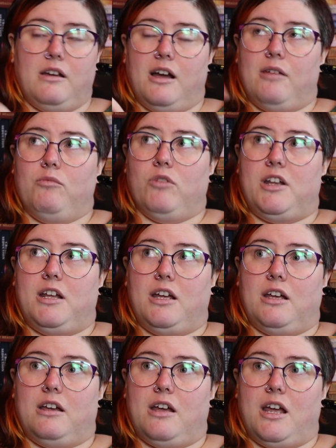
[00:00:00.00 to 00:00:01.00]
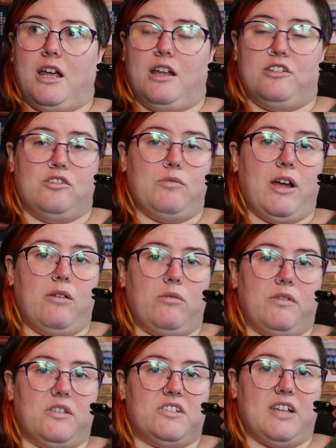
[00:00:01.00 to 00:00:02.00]
I'm reading a duet
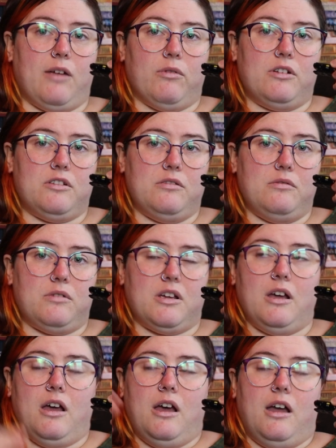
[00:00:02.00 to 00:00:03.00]
with the Siren Duke.